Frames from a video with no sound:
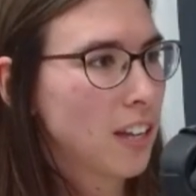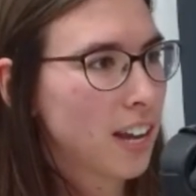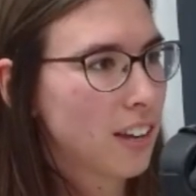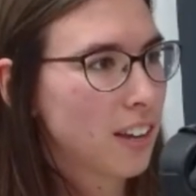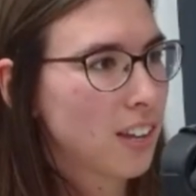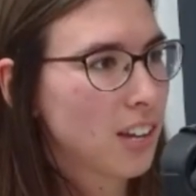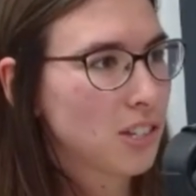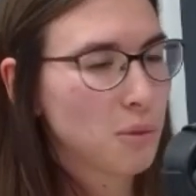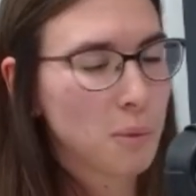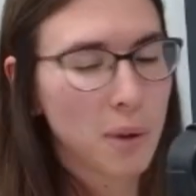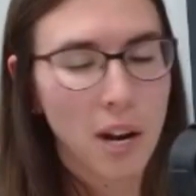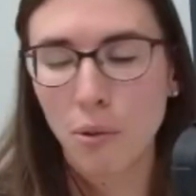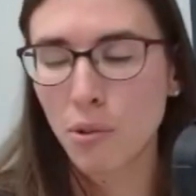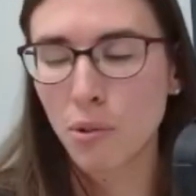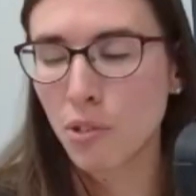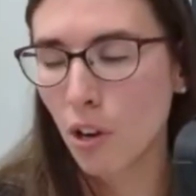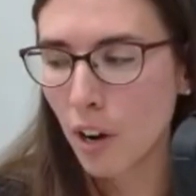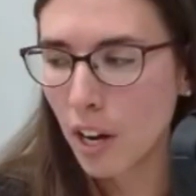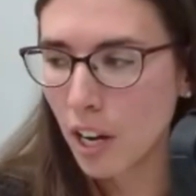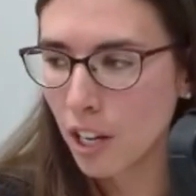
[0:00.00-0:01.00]
like this when I
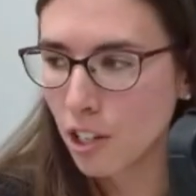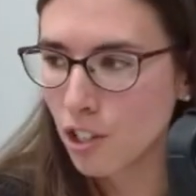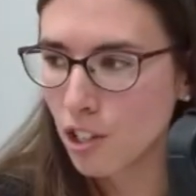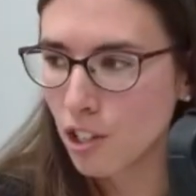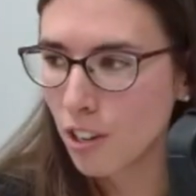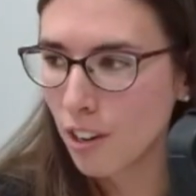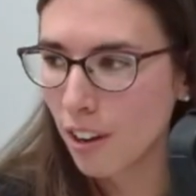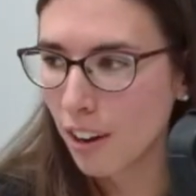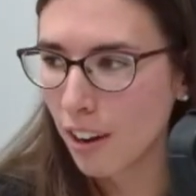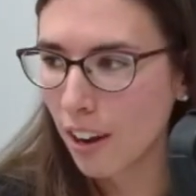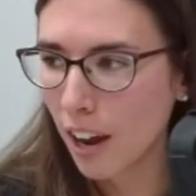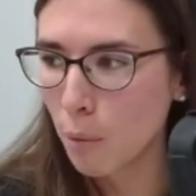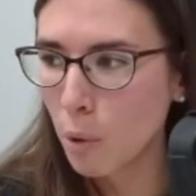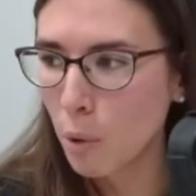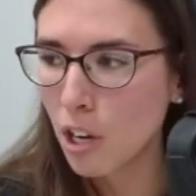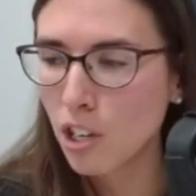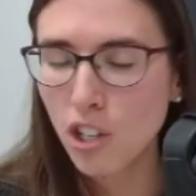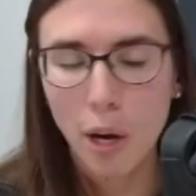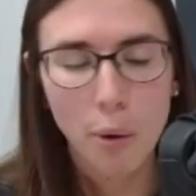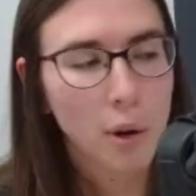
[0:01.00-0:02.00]
was your age. I
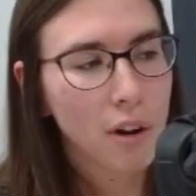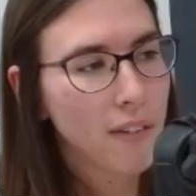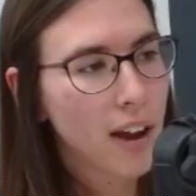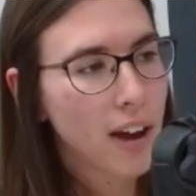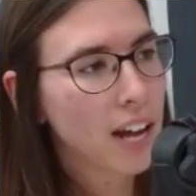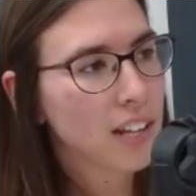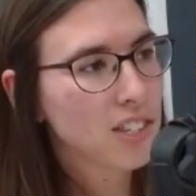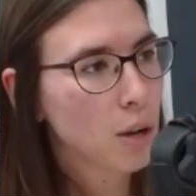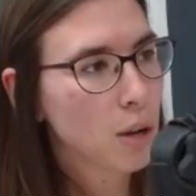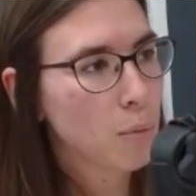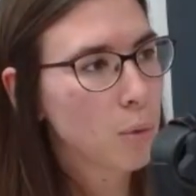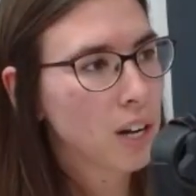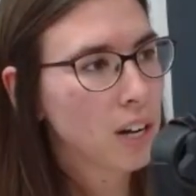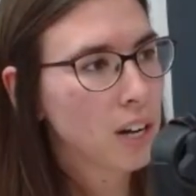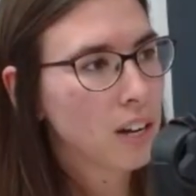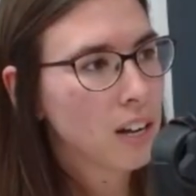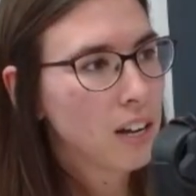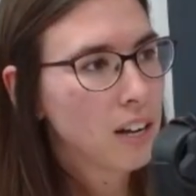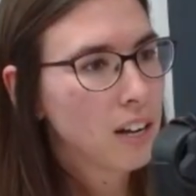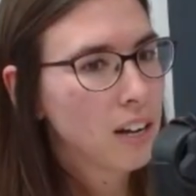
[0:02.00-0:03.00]
wish I would have had
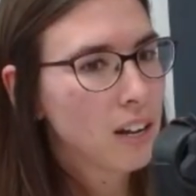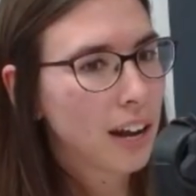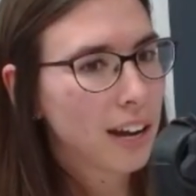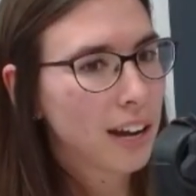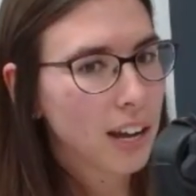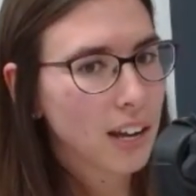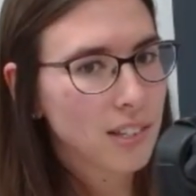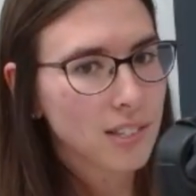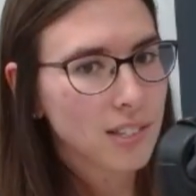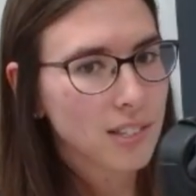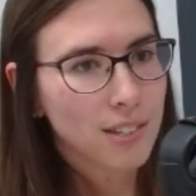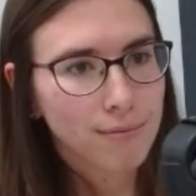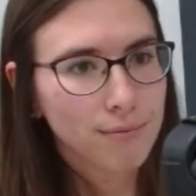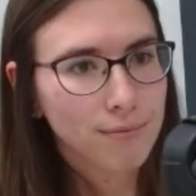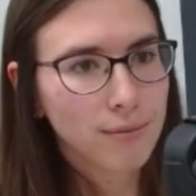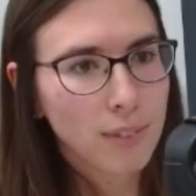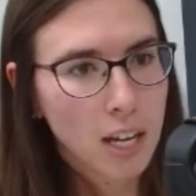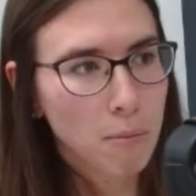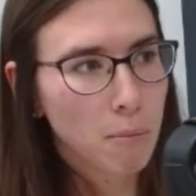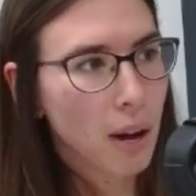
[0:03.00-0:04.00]
someone, I guess,
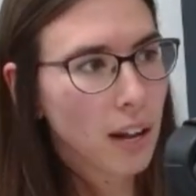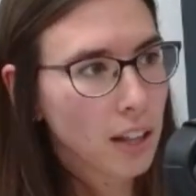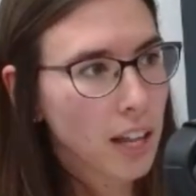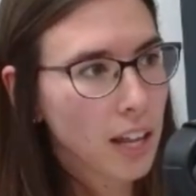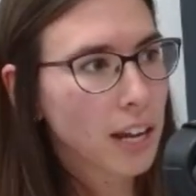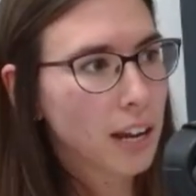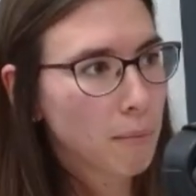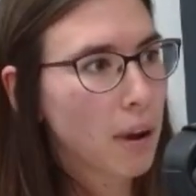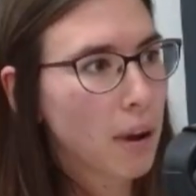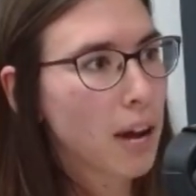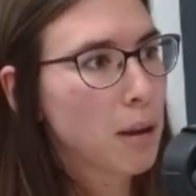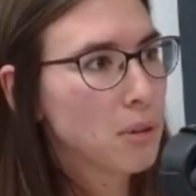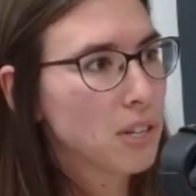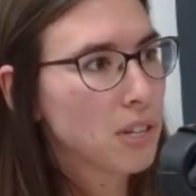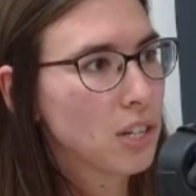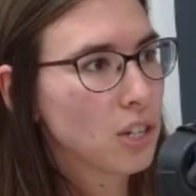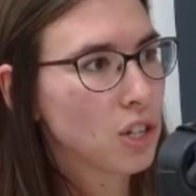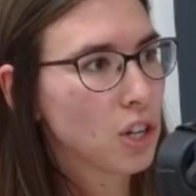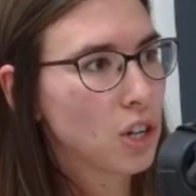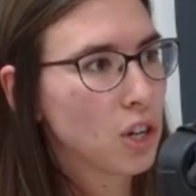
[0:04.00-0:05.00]
in my
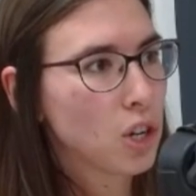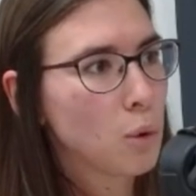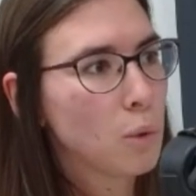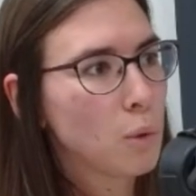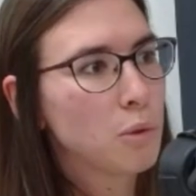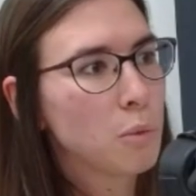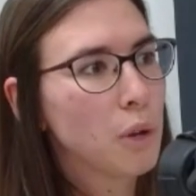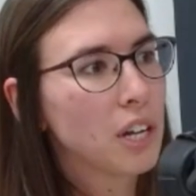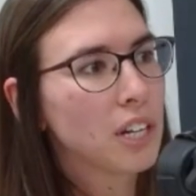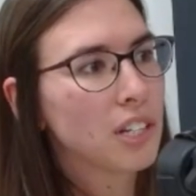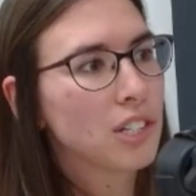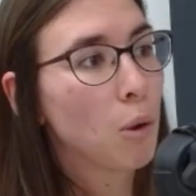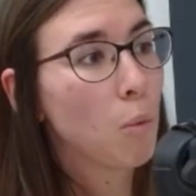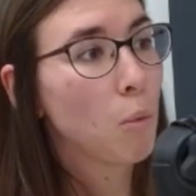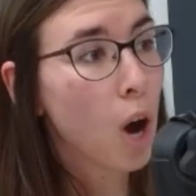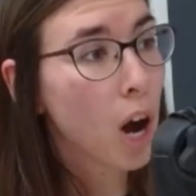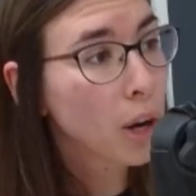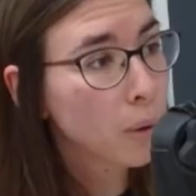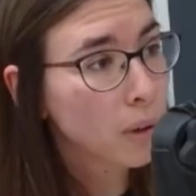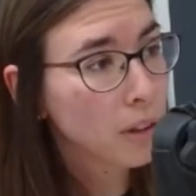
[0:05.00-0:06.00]
position who was willing to
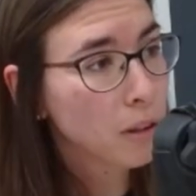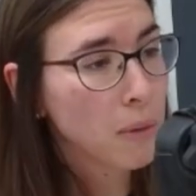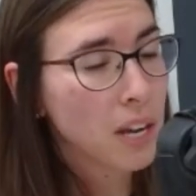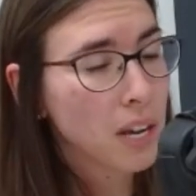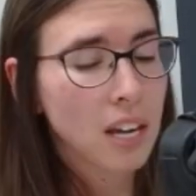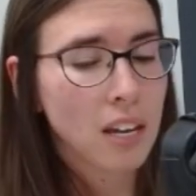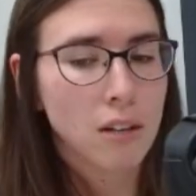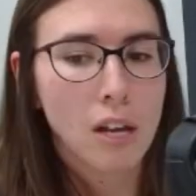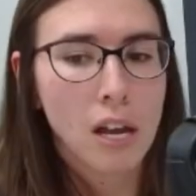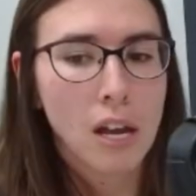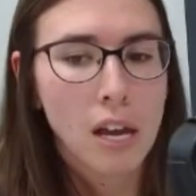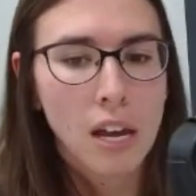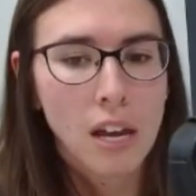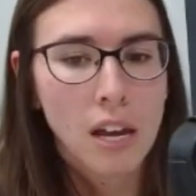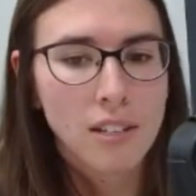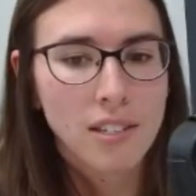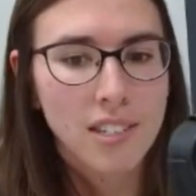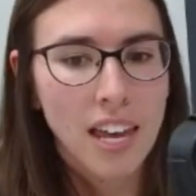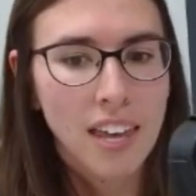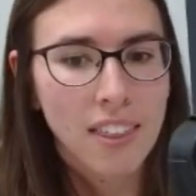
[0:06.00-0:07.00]
walk with me and
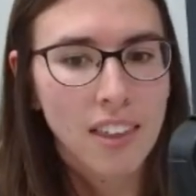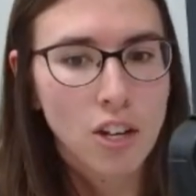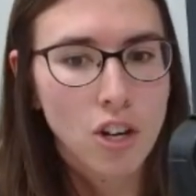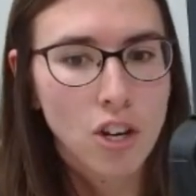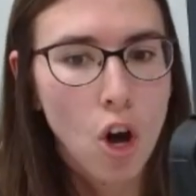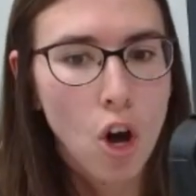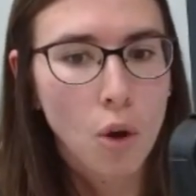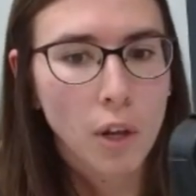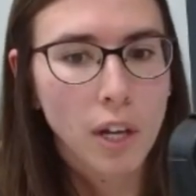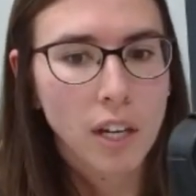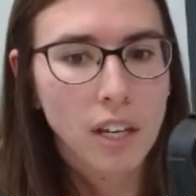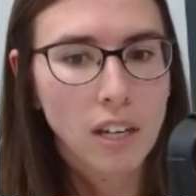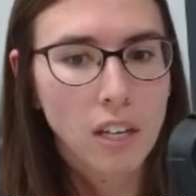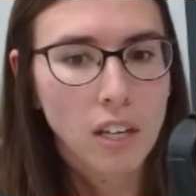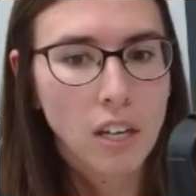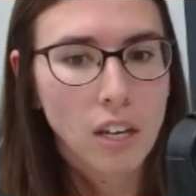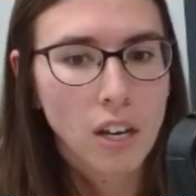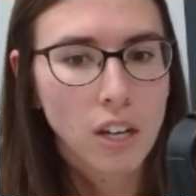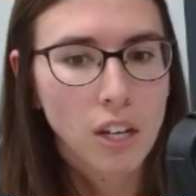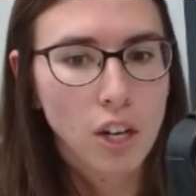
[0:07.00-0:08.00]
say that, no, like
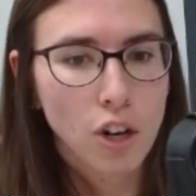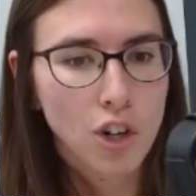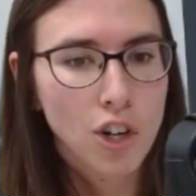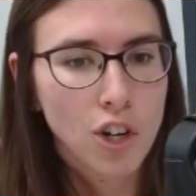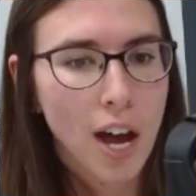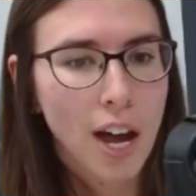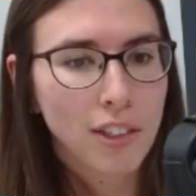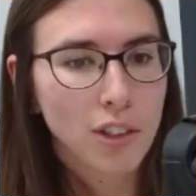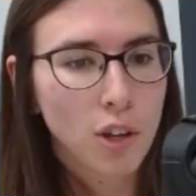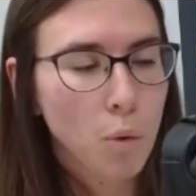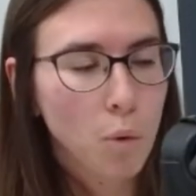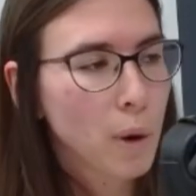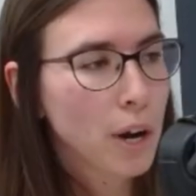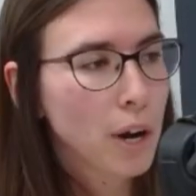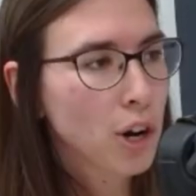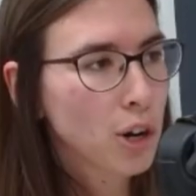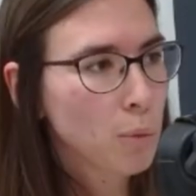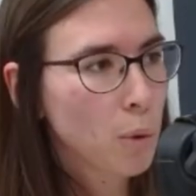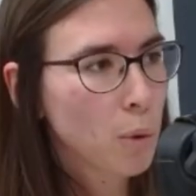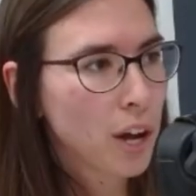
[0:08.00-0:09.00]
you're not the
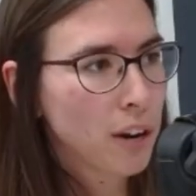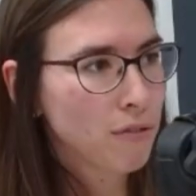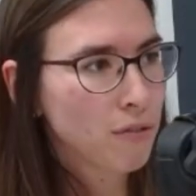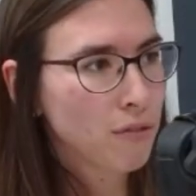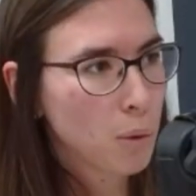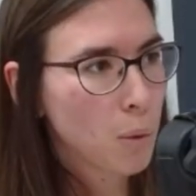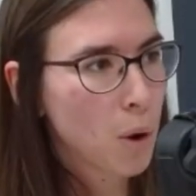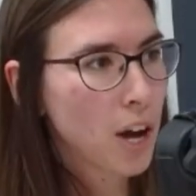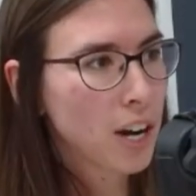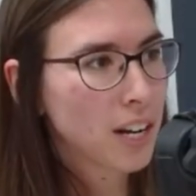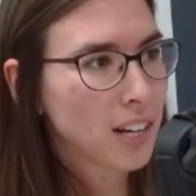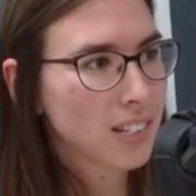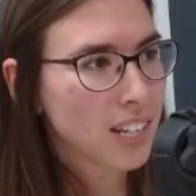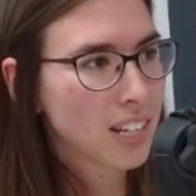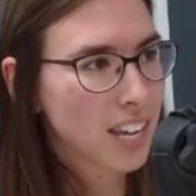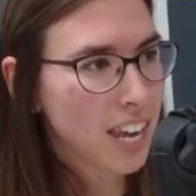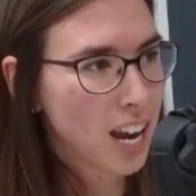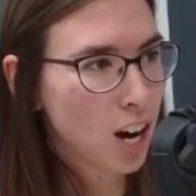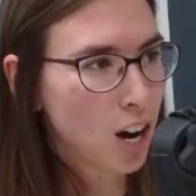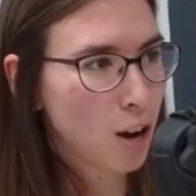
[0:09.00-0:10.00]
weird one for wanting
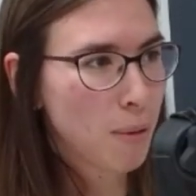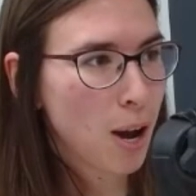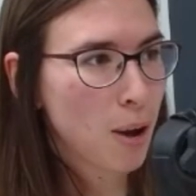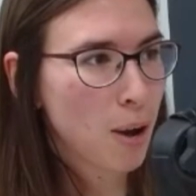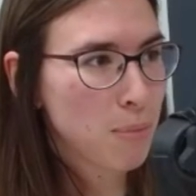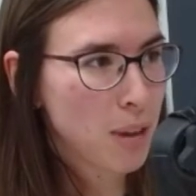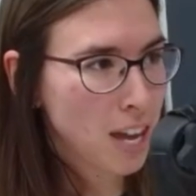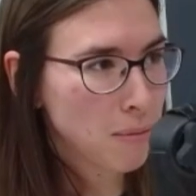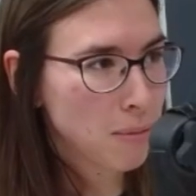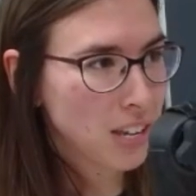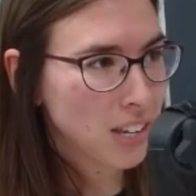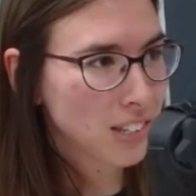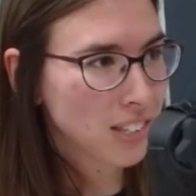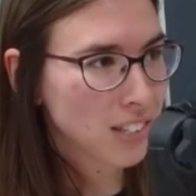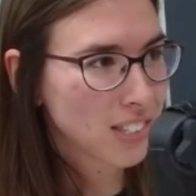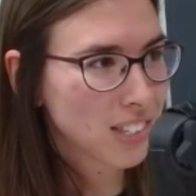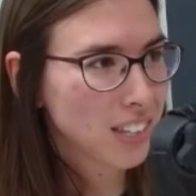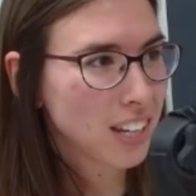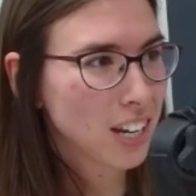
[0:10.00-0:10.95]
to care about babies.